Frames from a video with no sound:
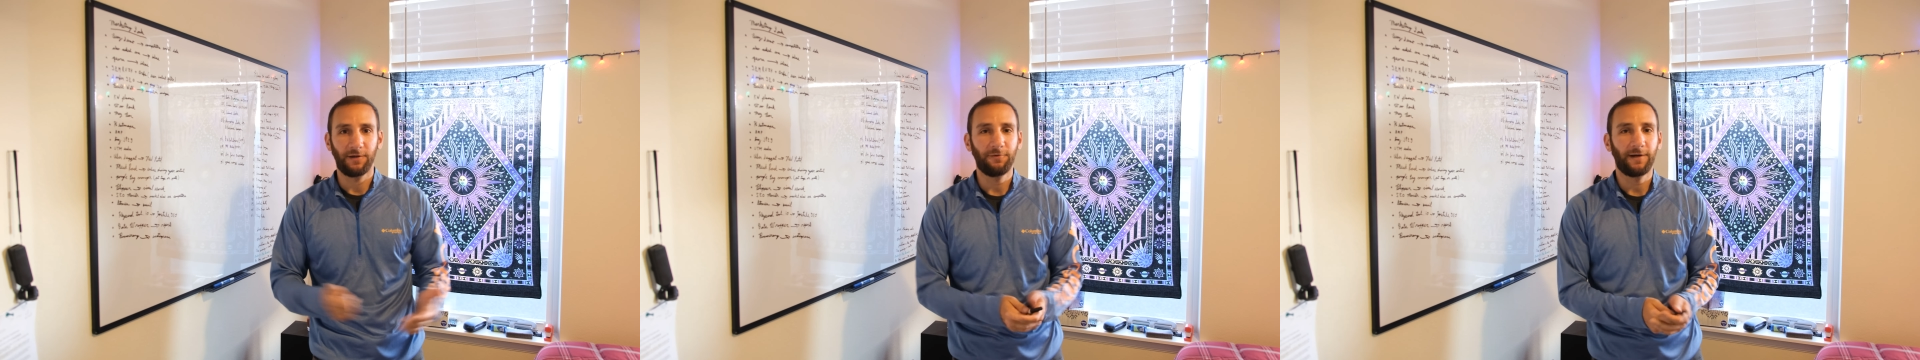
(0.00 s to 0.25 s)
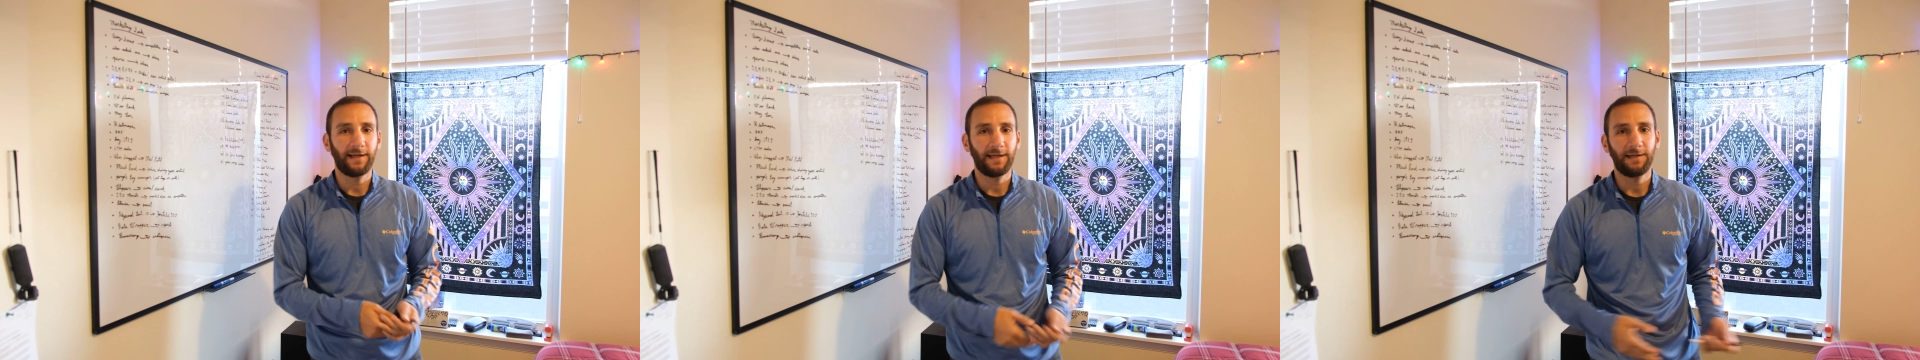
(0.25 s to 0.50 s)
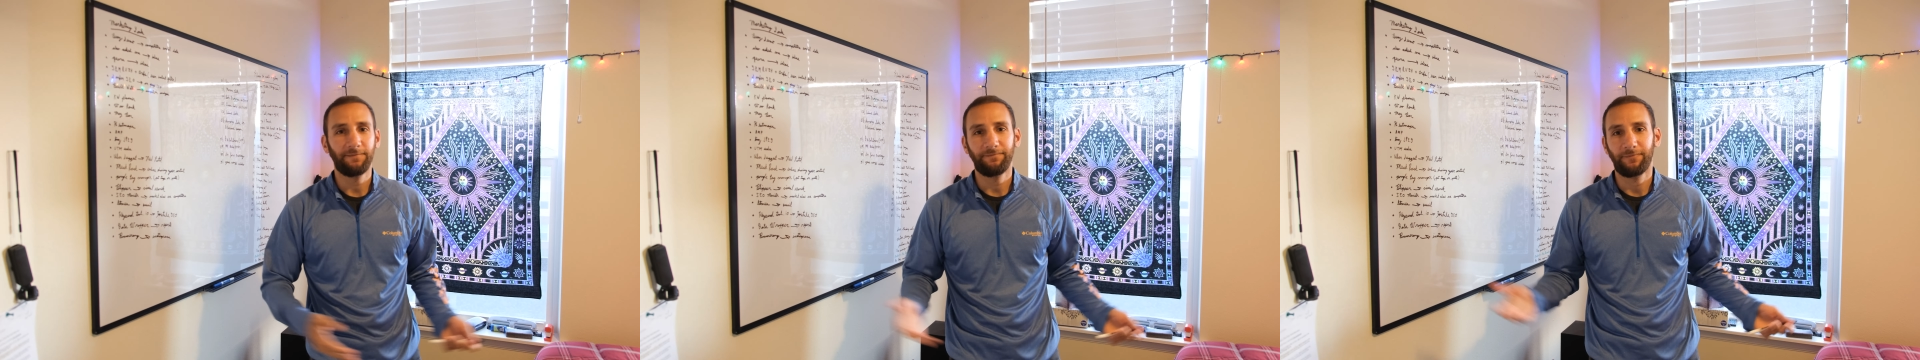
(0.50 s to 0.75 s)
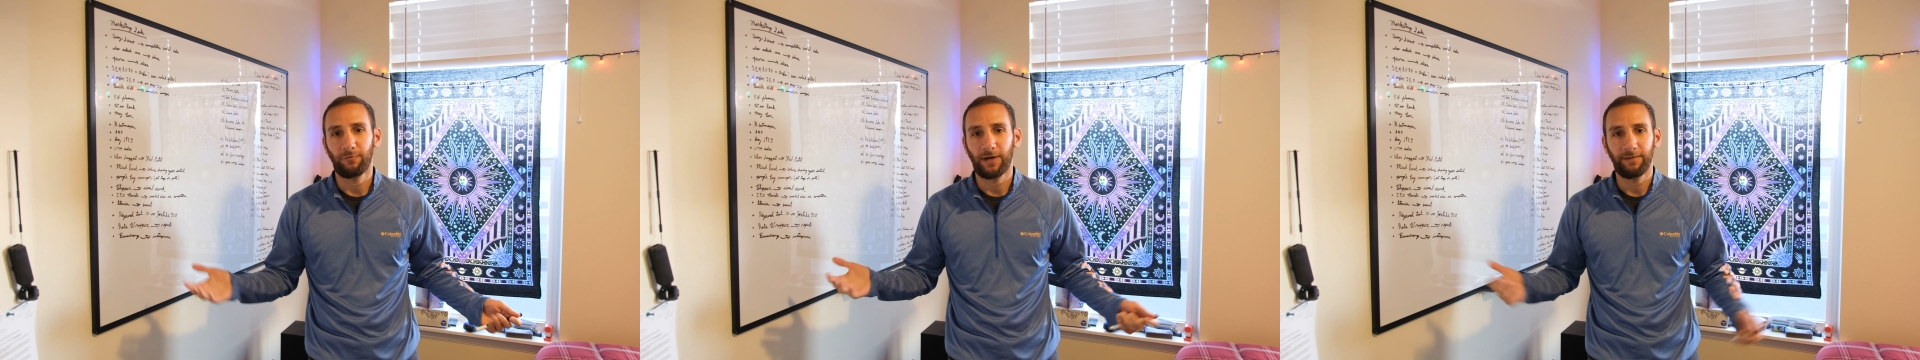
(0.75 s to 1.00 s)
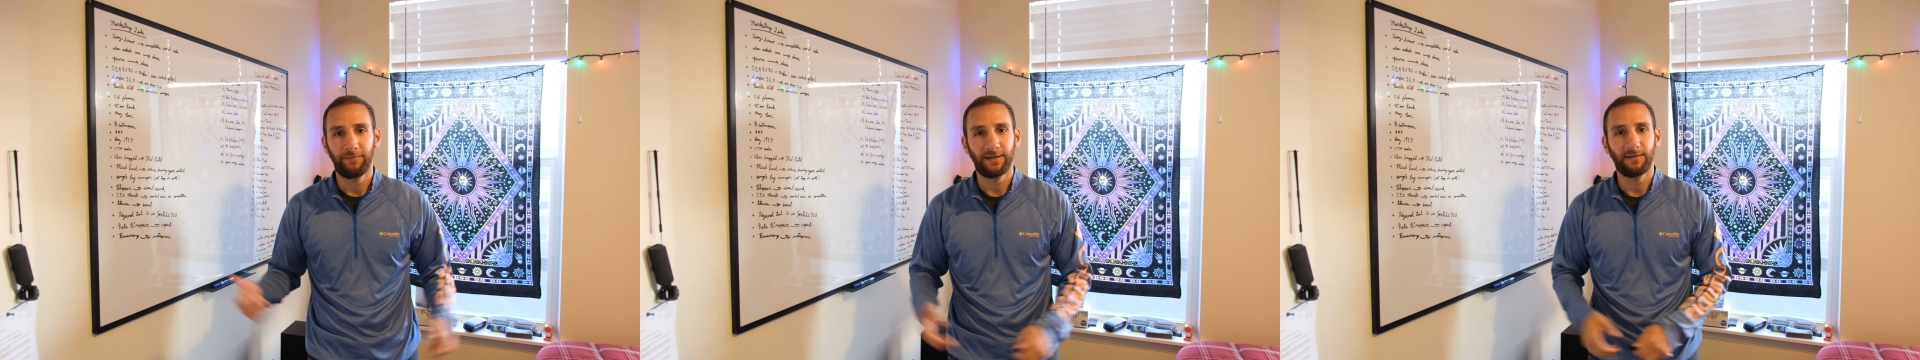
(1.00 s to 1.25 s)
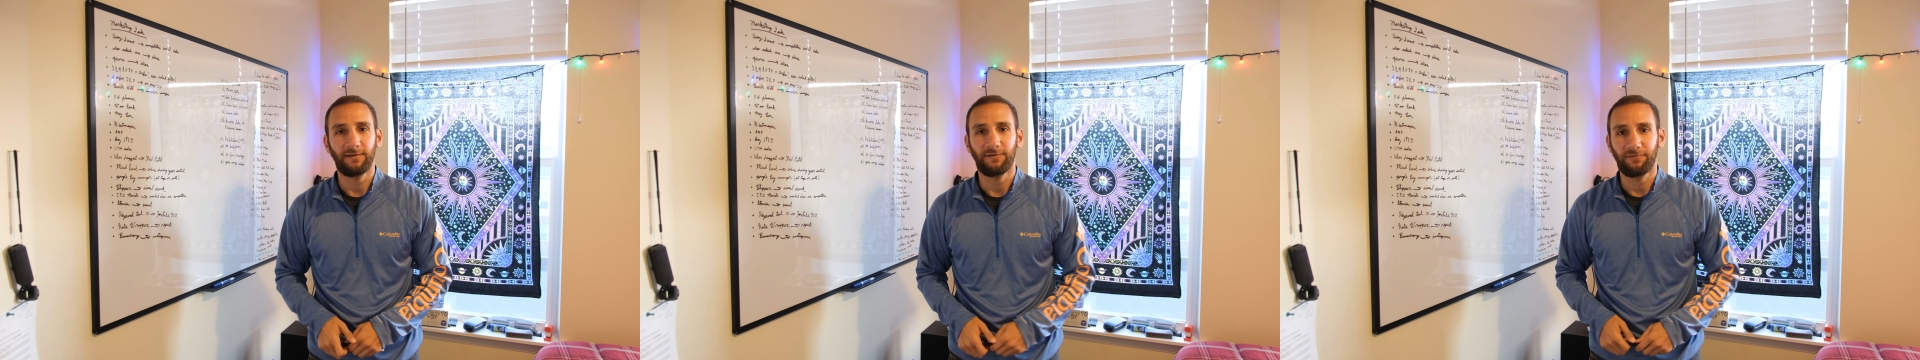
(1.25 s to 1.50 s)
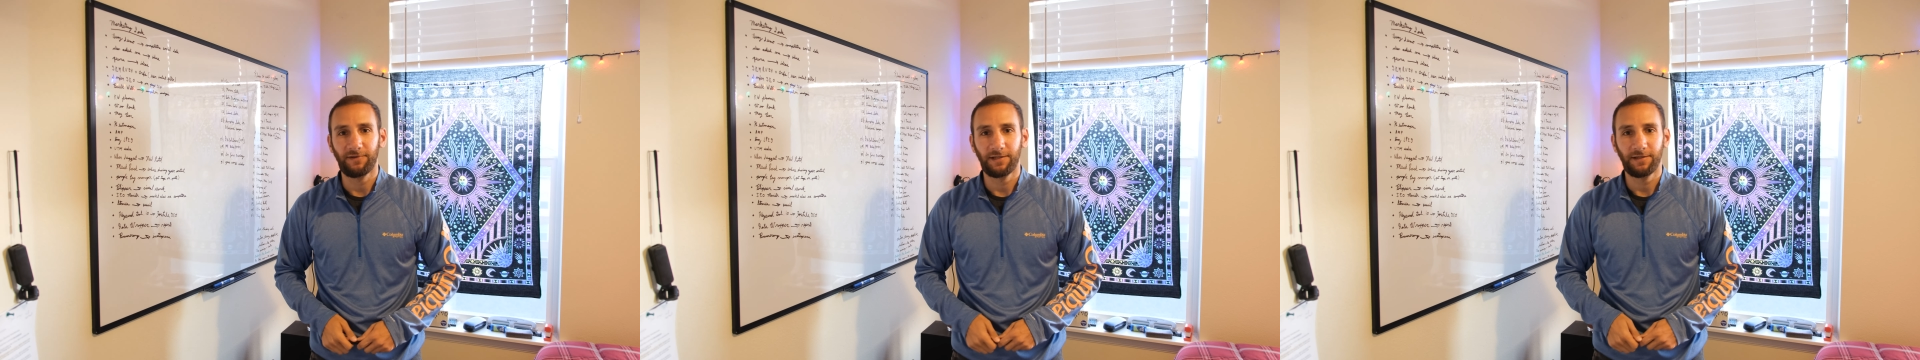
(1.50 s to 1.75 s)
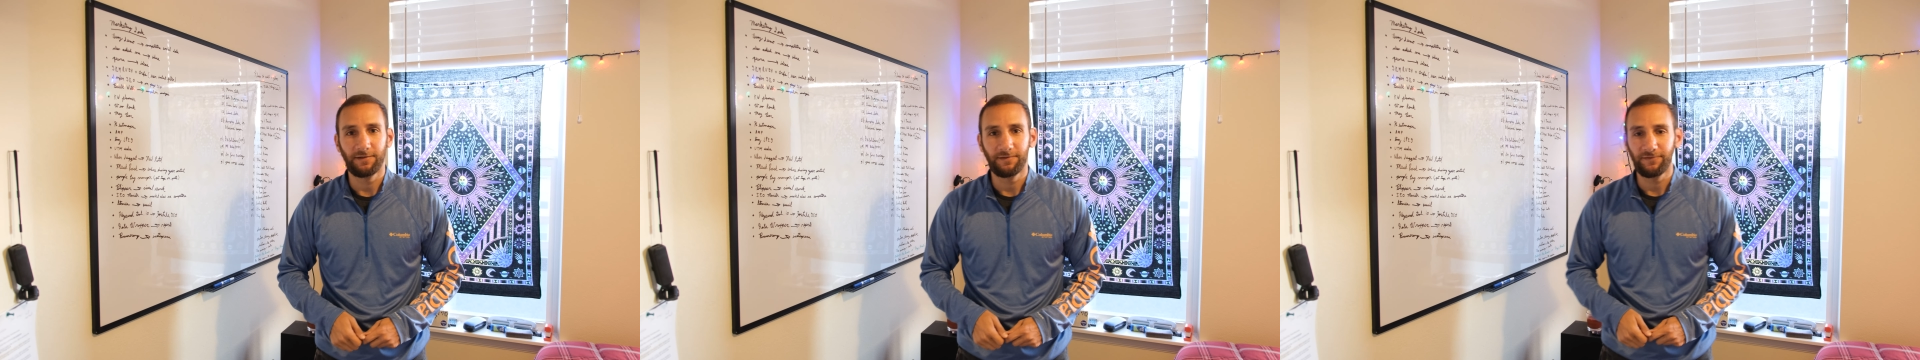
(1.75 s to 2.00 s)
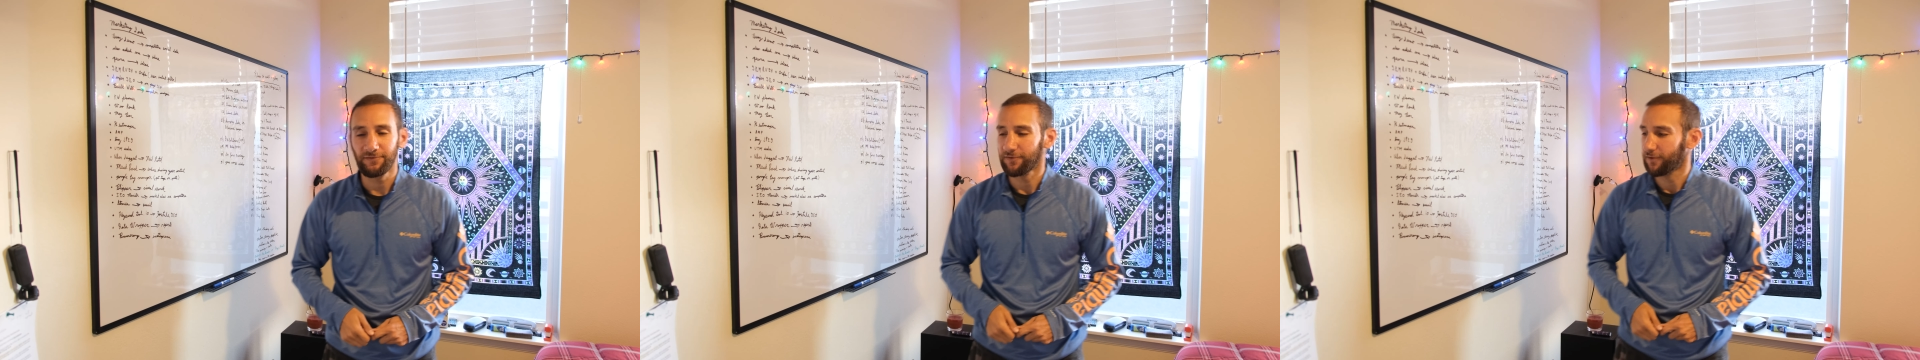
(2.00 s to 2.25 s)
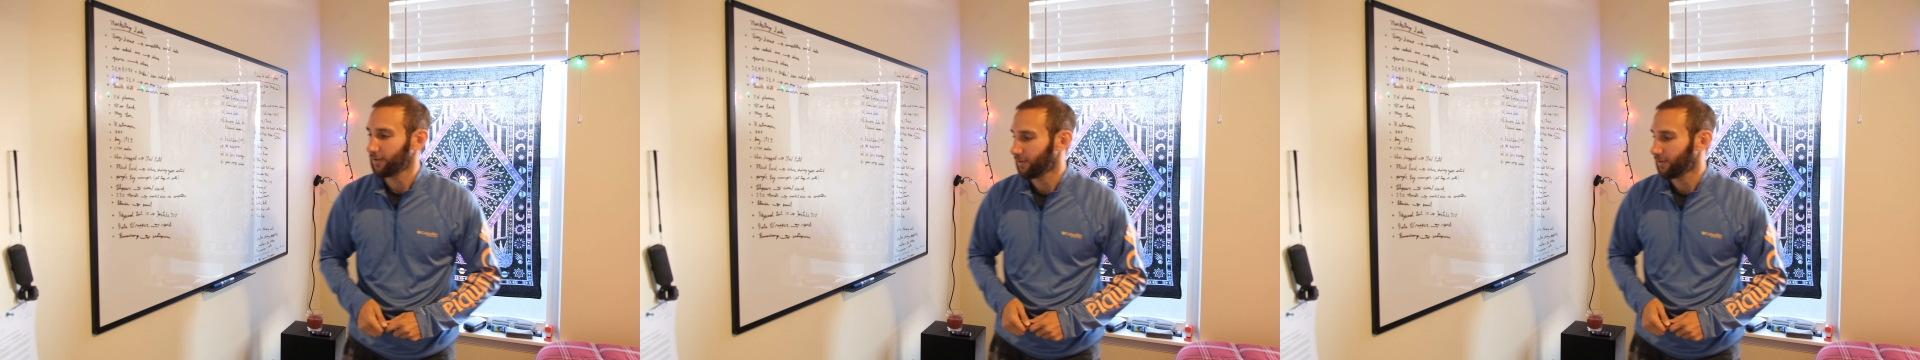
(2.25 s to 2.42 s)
who I am, why I'm making these videos,